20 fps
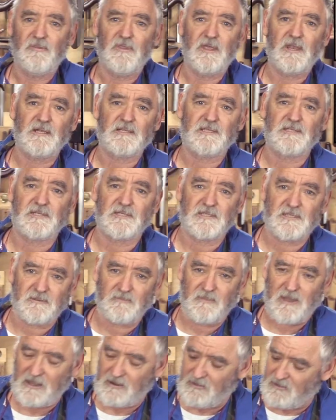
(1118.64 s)
Then it's just a
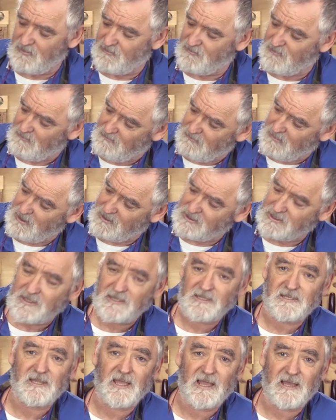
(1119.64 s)
matter of melting
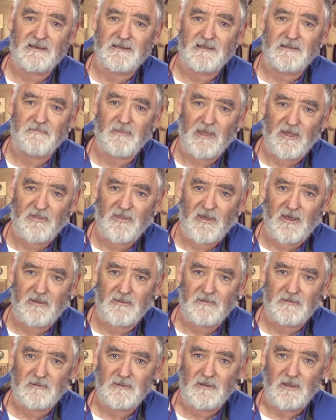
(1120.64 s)
it down in
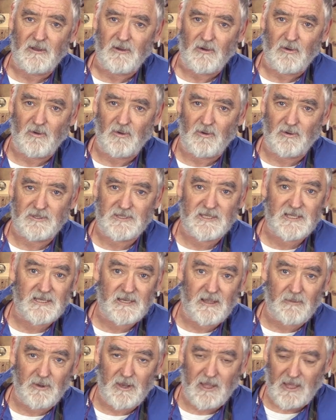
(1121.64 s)
metho or
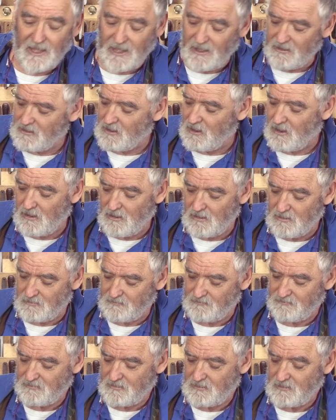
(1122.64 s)
DAA alcohol,
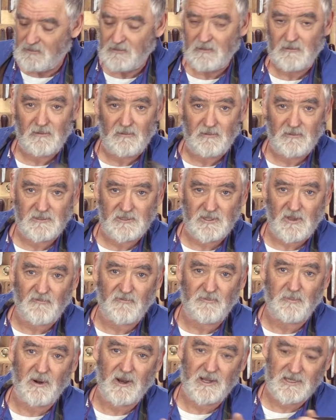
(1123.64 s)

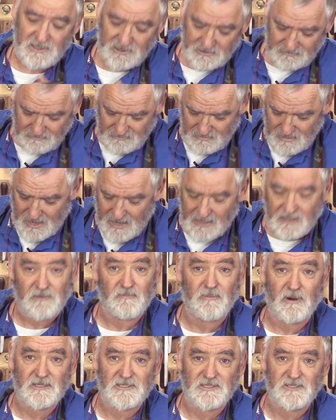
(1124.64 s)
soft brush, and you
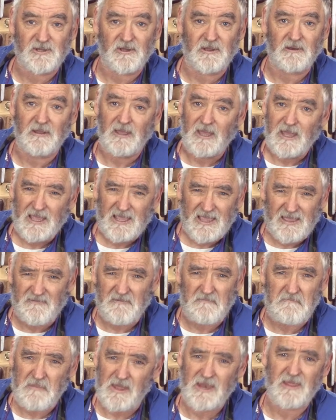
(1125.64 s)
brush it on. Give
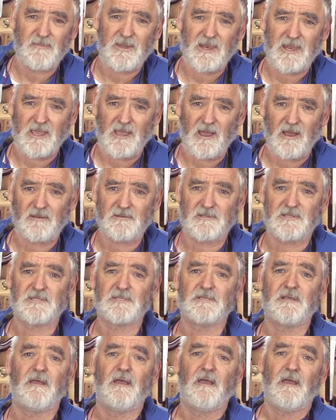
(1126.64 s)
it many, many
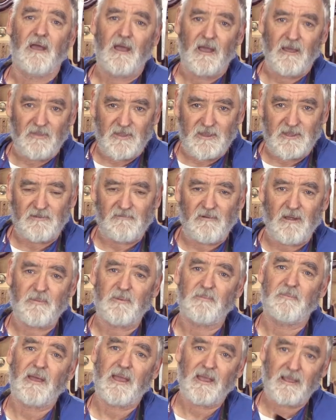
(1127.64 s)
coats, and then you rub
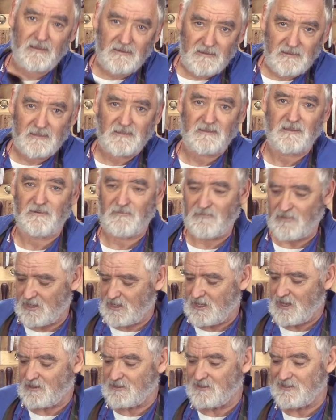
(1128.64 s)
it back and then
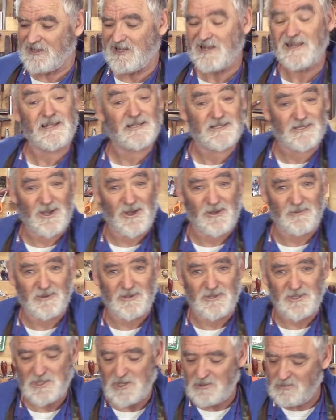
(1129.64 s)
recoat it. It is time
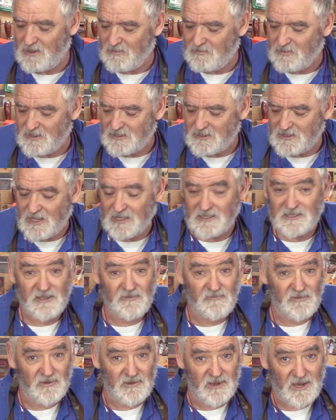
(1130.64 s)
consuming, but it does
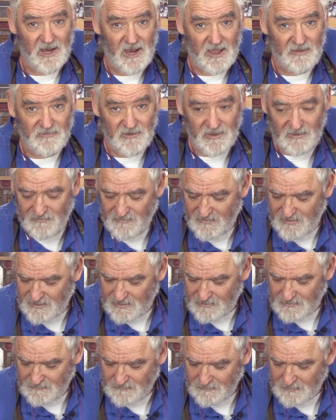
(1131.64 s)
give you a lovely
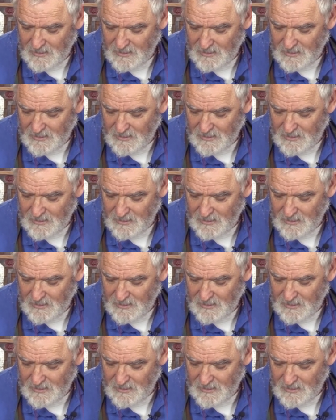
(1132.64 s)
feel.